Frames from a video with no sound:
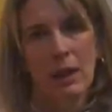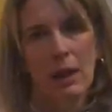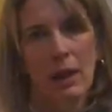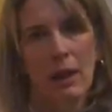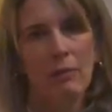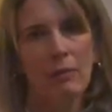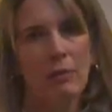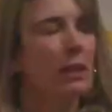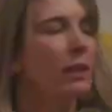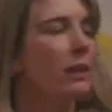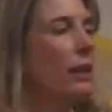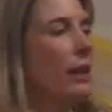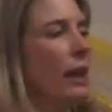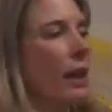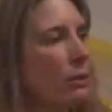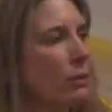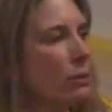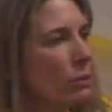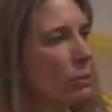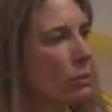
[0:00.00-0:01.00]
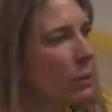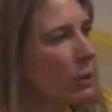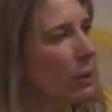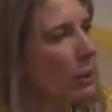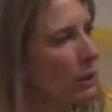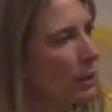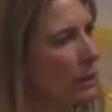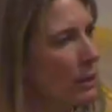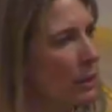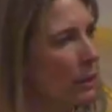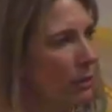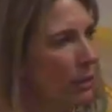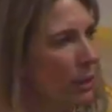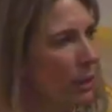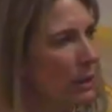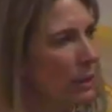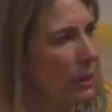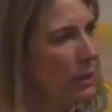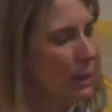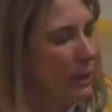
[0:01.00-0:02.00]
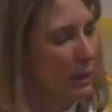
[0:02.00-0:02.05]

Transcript: everything else will look different.